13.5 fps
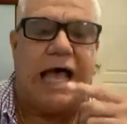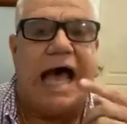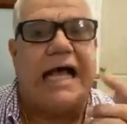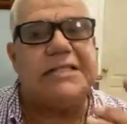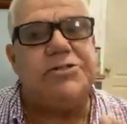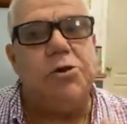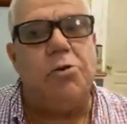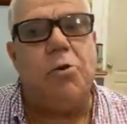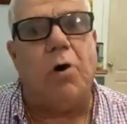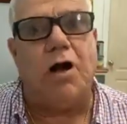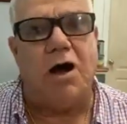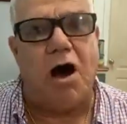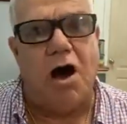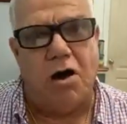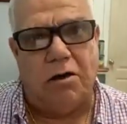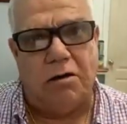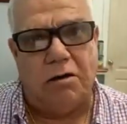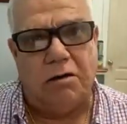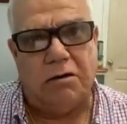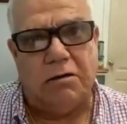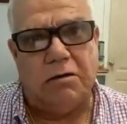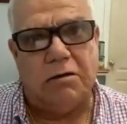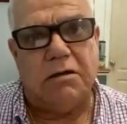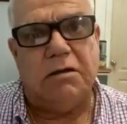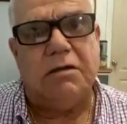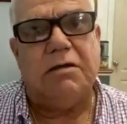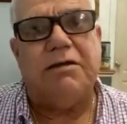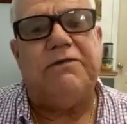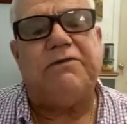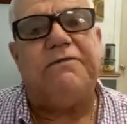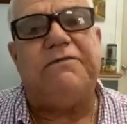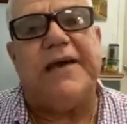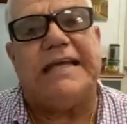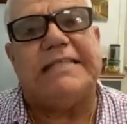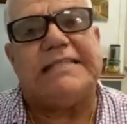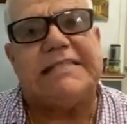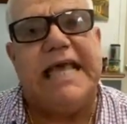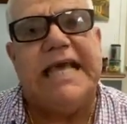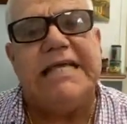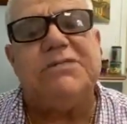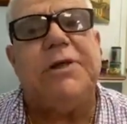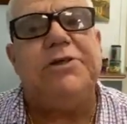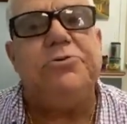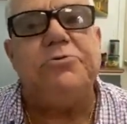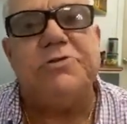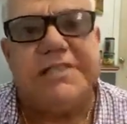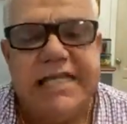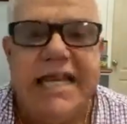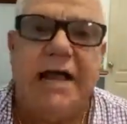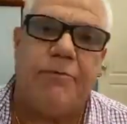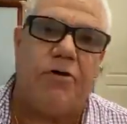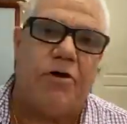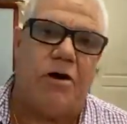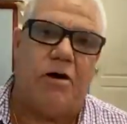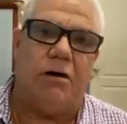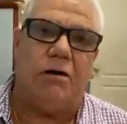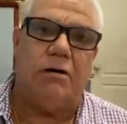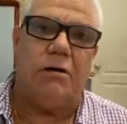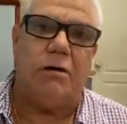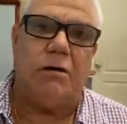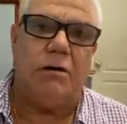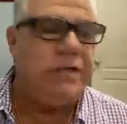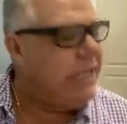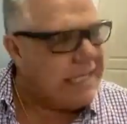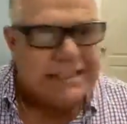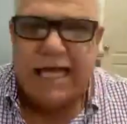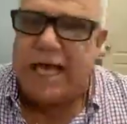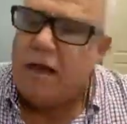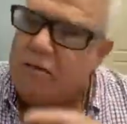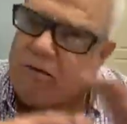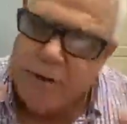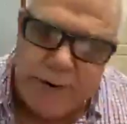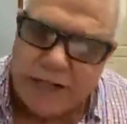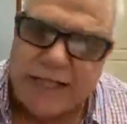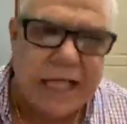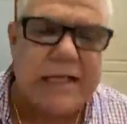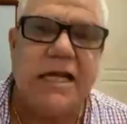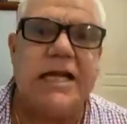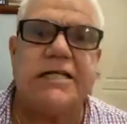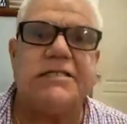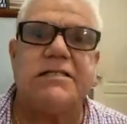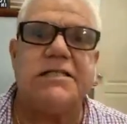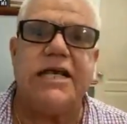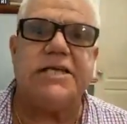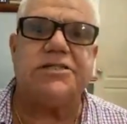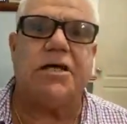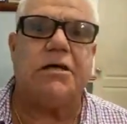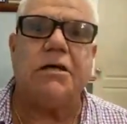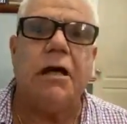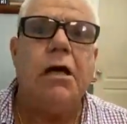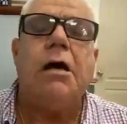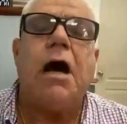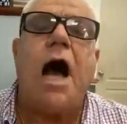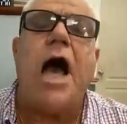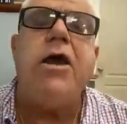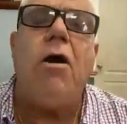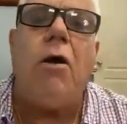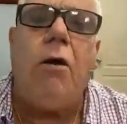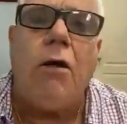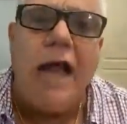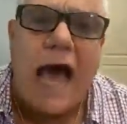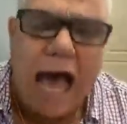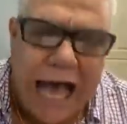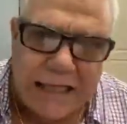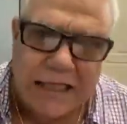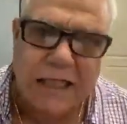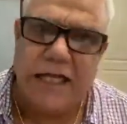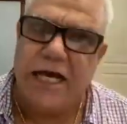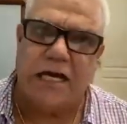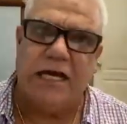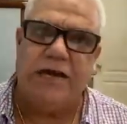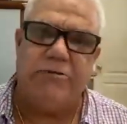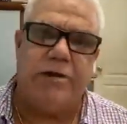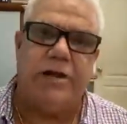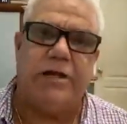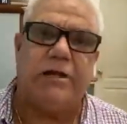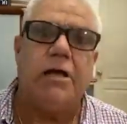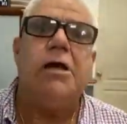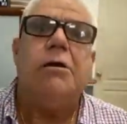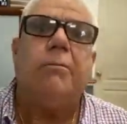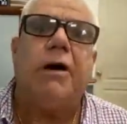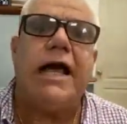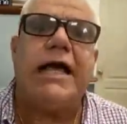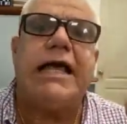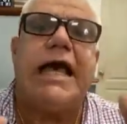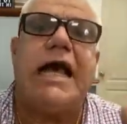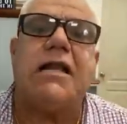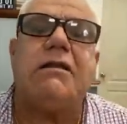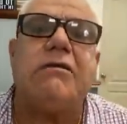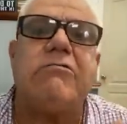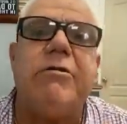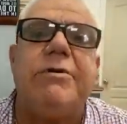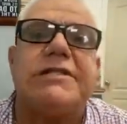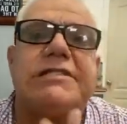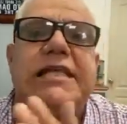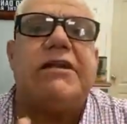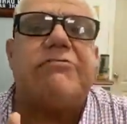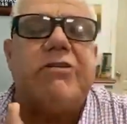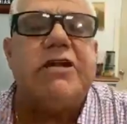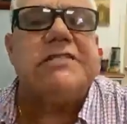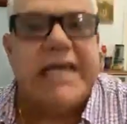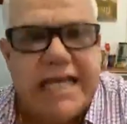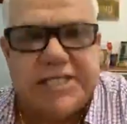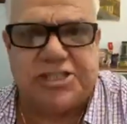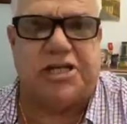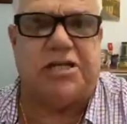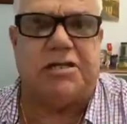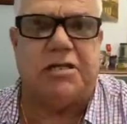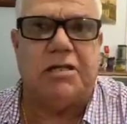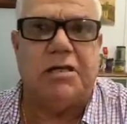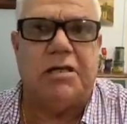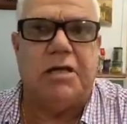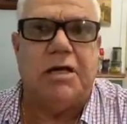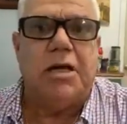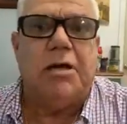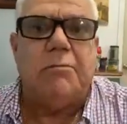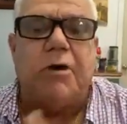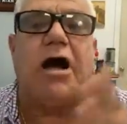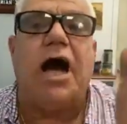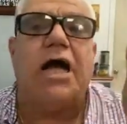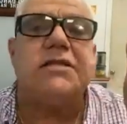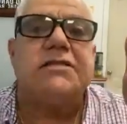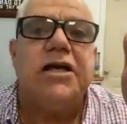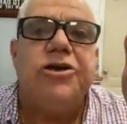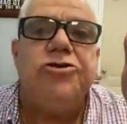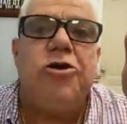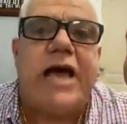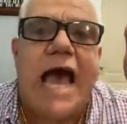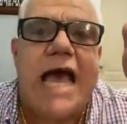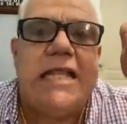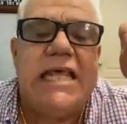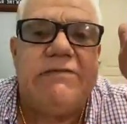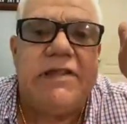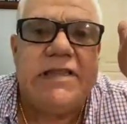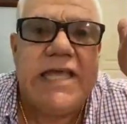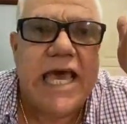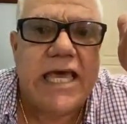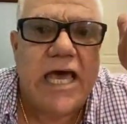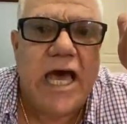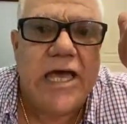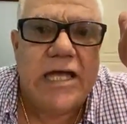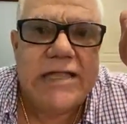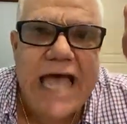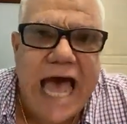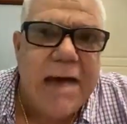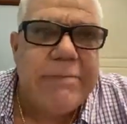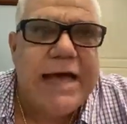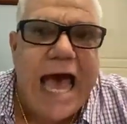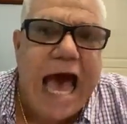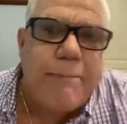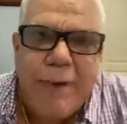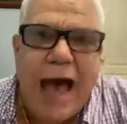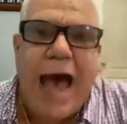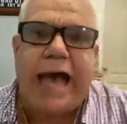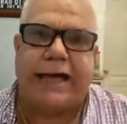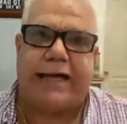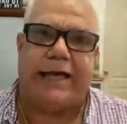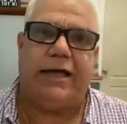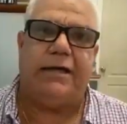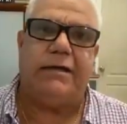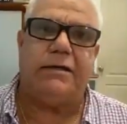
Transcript: But as you go along, fix things when you see them wrong. Yes, I agree with the tender legislation. I wholeheartedly agree with it. But I cannot agree with centralization. Because you can't even take care of your damn car park.